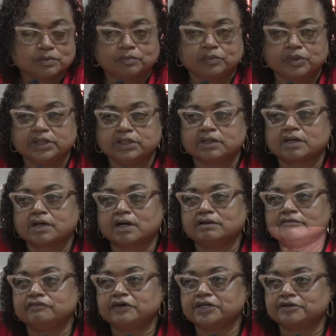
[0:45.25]
We in the
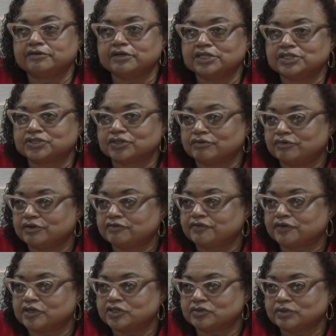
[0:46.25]
Confederation
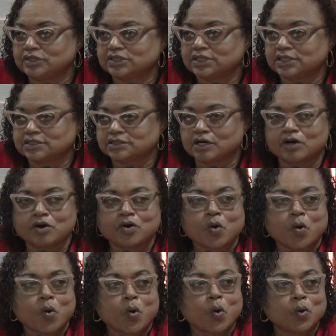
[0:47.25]
refer to it as a
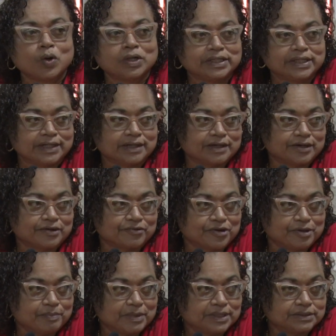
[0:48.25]
holding
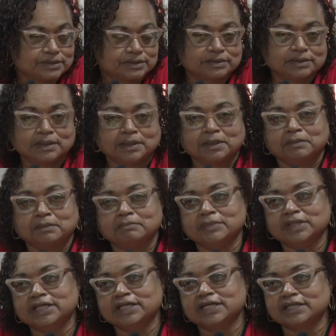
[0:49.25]
agreement,
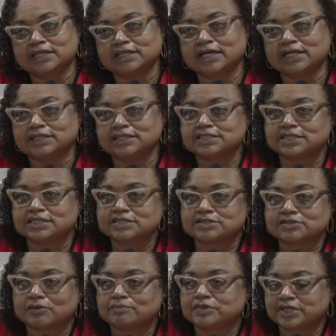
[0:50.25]
meaning that this is
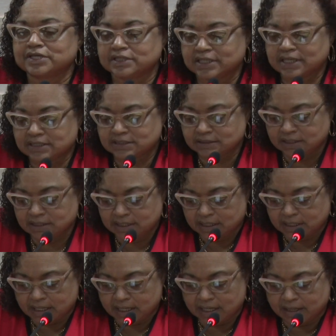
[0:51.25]
something that
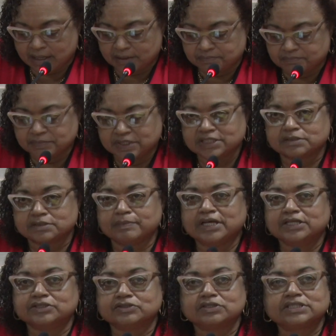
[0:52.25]
is
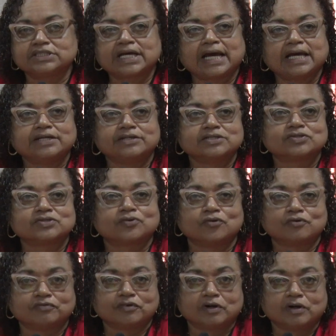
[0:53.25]
meant to tide us
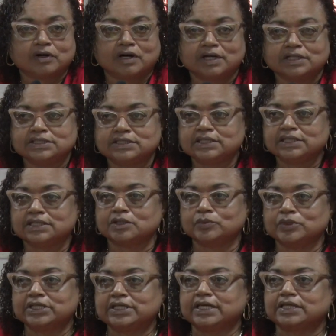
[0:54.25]
over until
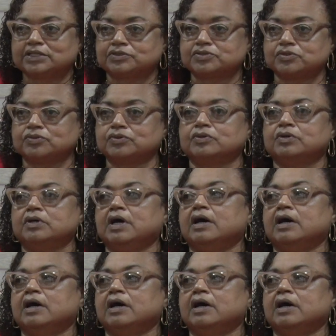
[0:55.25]
we get to